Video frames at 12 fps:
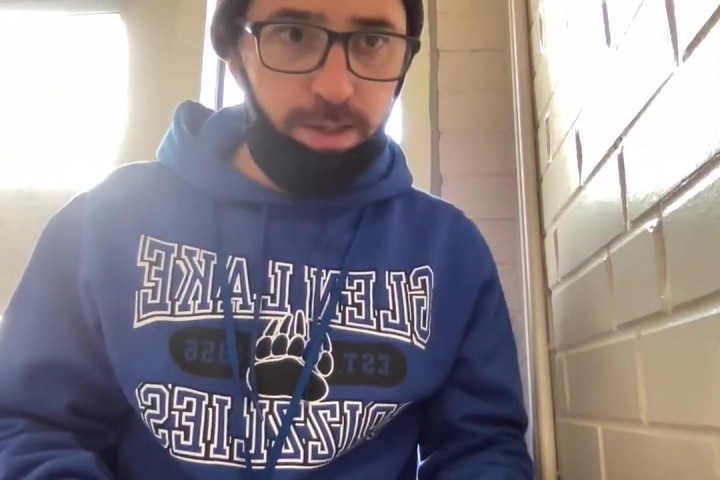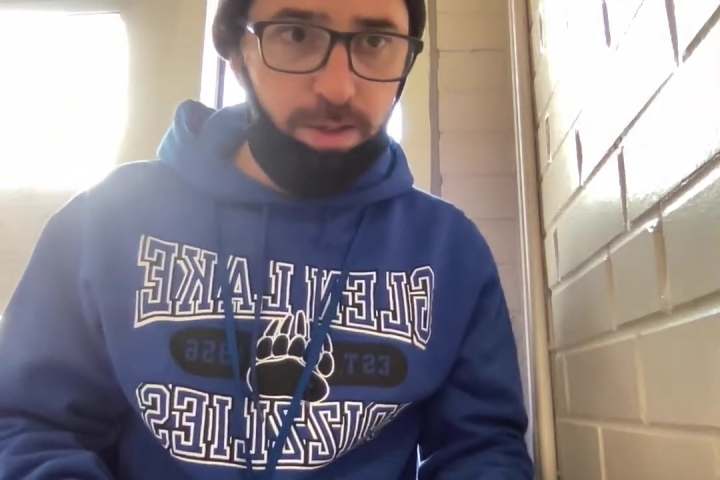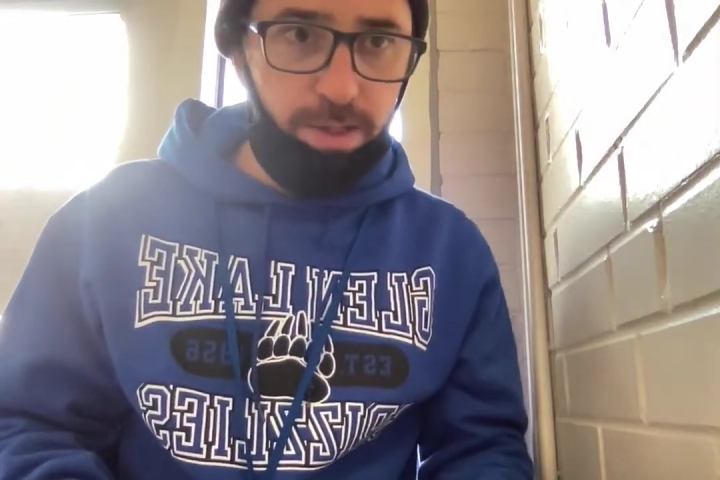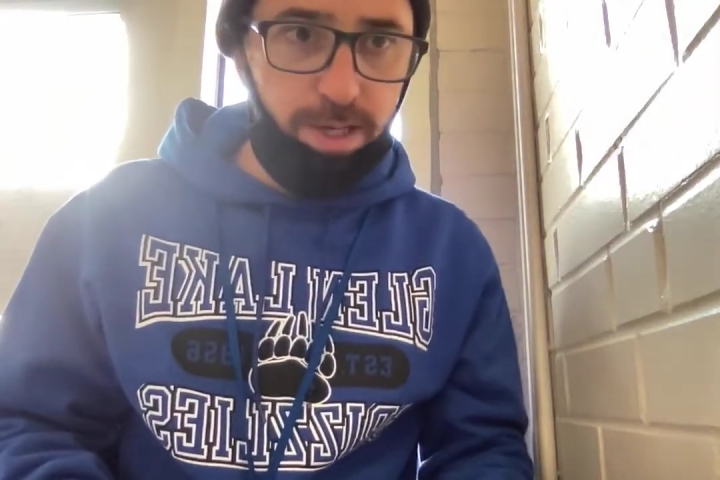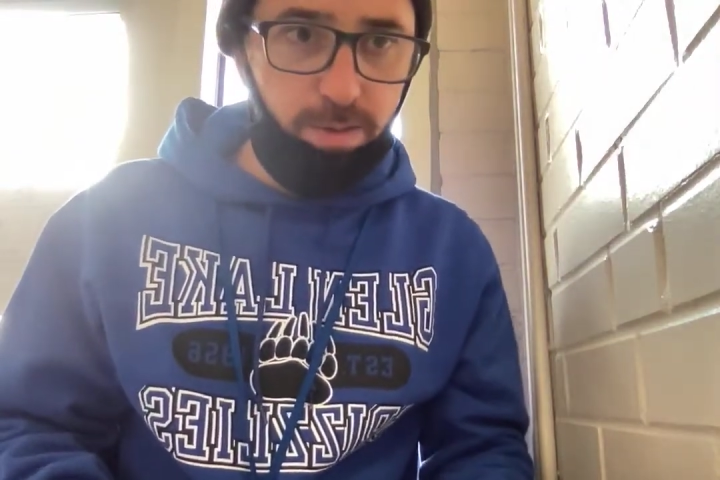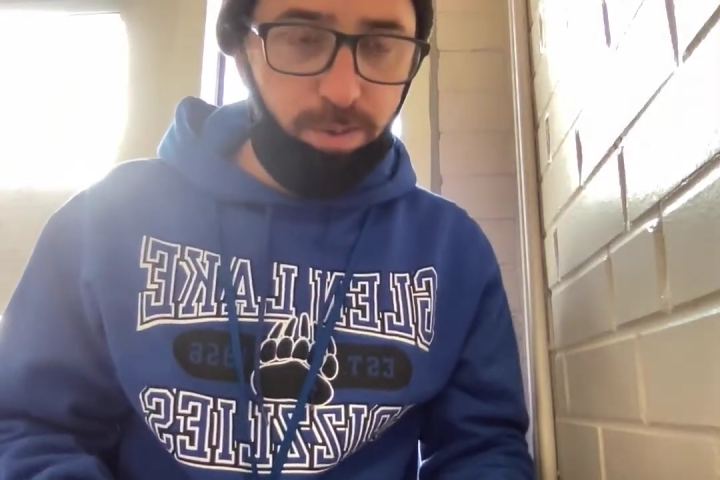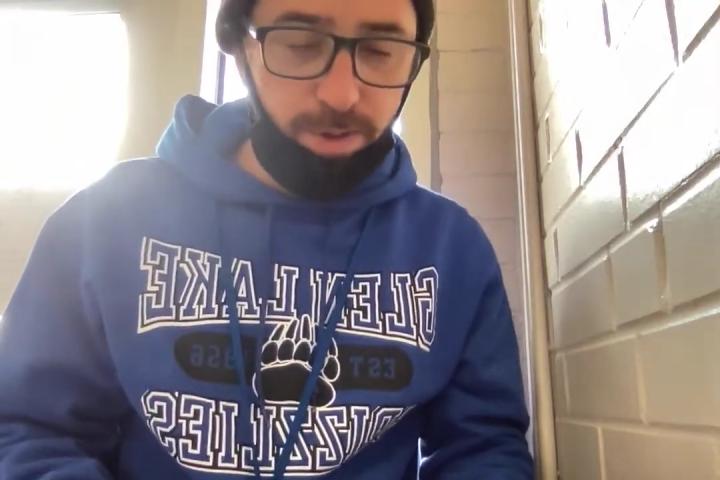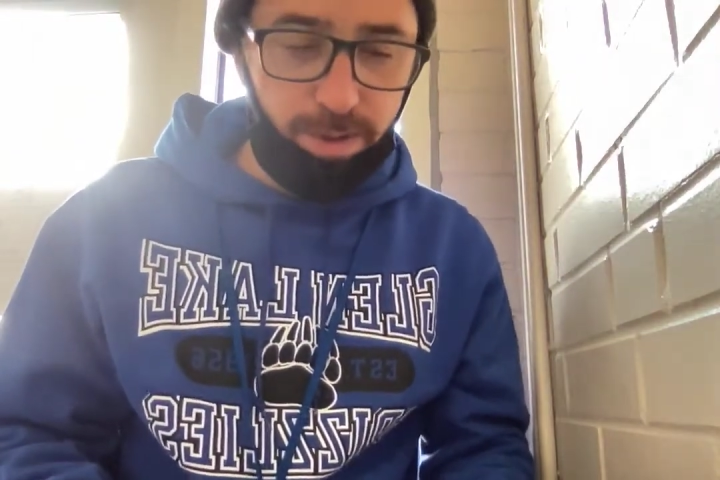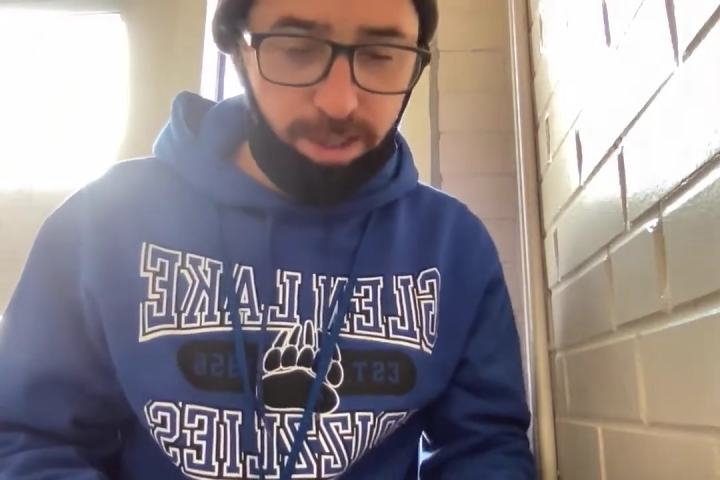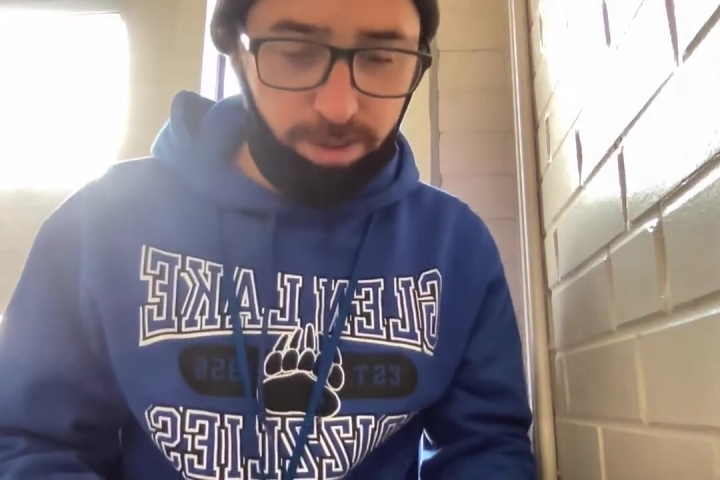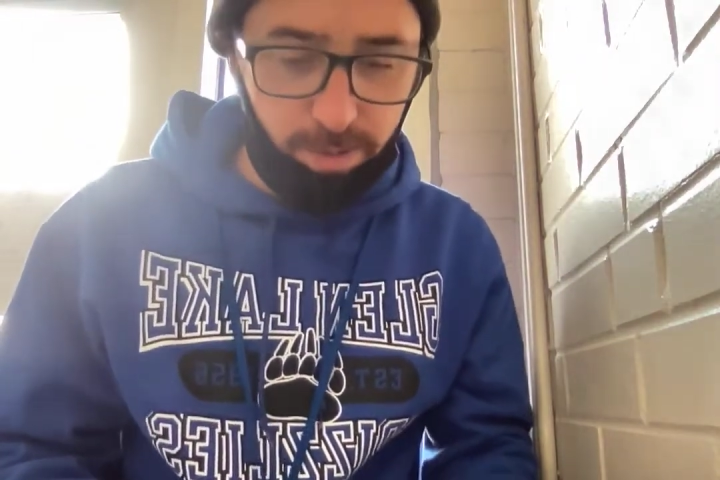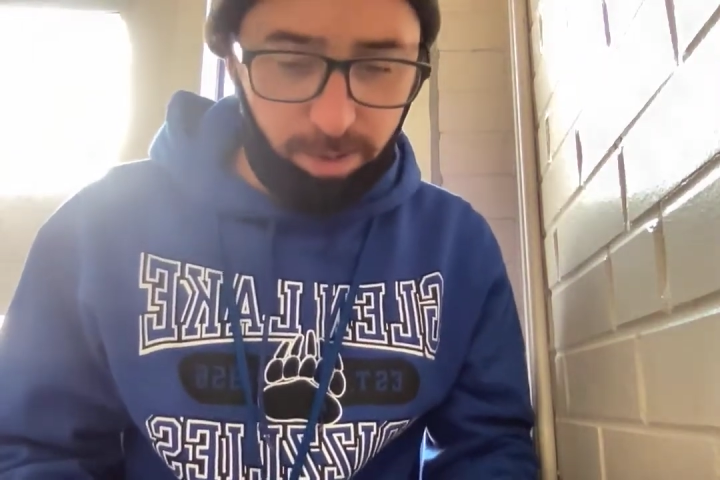so that worked
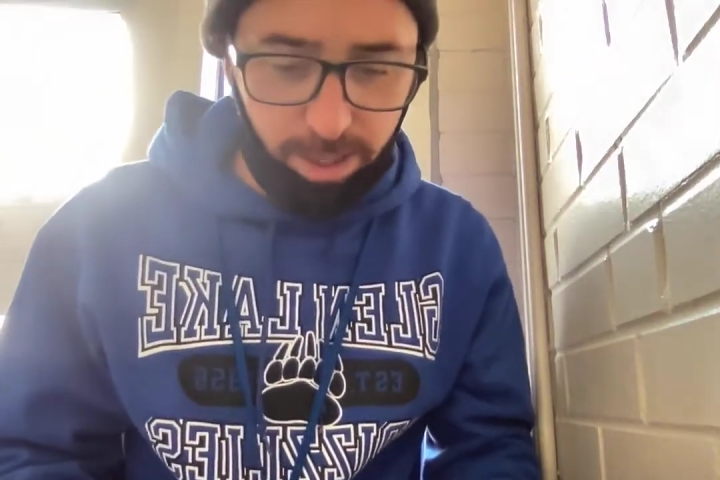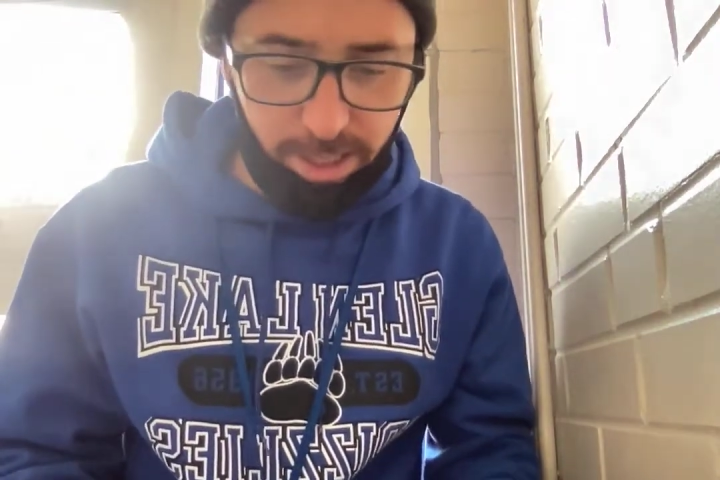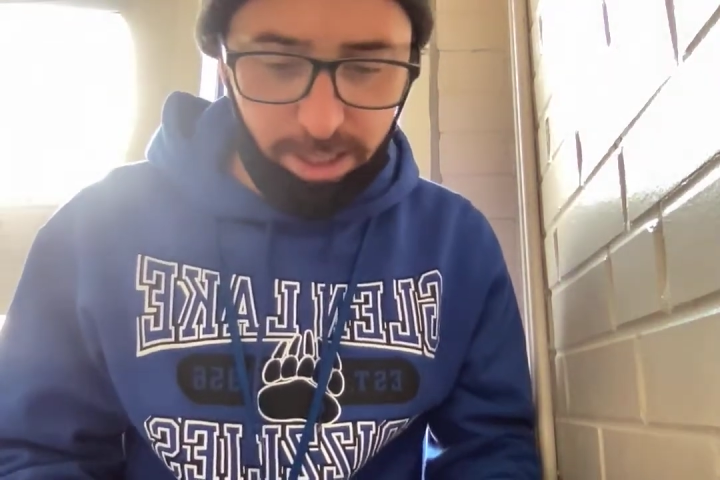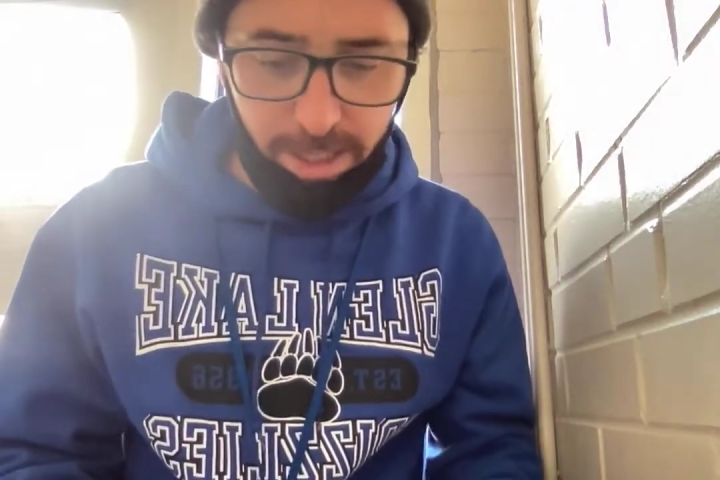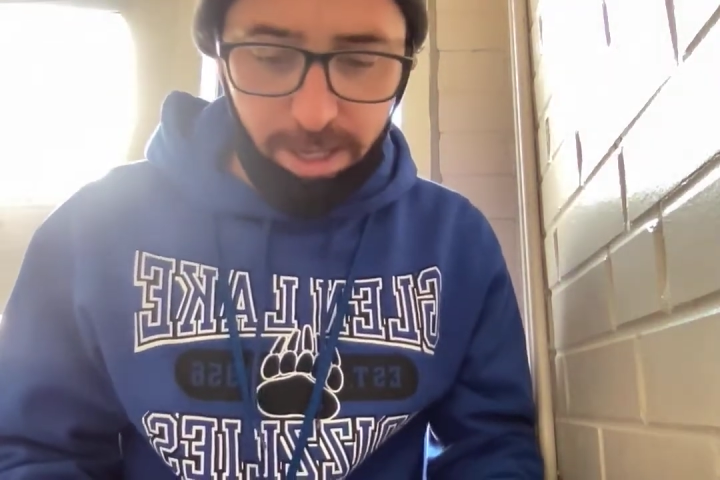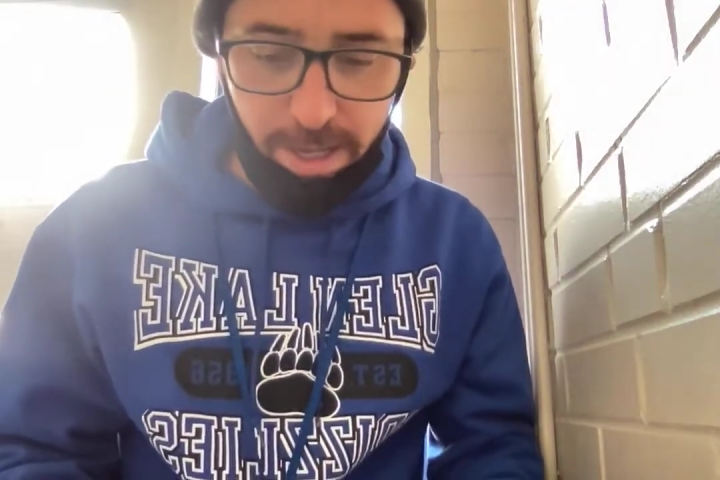out great.